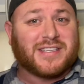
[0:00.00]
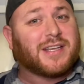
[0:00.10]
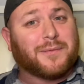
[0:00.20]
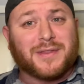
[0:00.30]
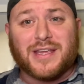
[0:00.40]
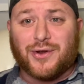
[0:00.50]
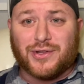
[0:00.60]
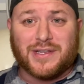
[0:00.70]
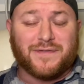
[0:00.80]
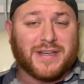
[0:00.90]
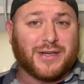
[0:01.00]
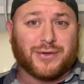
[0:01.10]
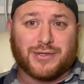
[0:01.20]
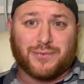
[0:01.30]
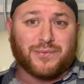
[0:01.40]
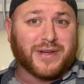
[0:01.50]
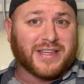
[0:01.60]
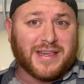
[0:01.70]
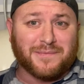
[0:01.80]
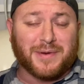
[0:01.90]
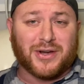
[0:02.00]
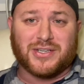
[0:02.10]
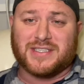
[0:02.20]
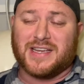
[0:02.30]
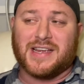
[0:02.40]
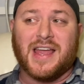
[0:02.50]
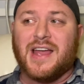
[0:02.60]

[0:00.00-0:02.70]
Some of the early videos are really embarrassing.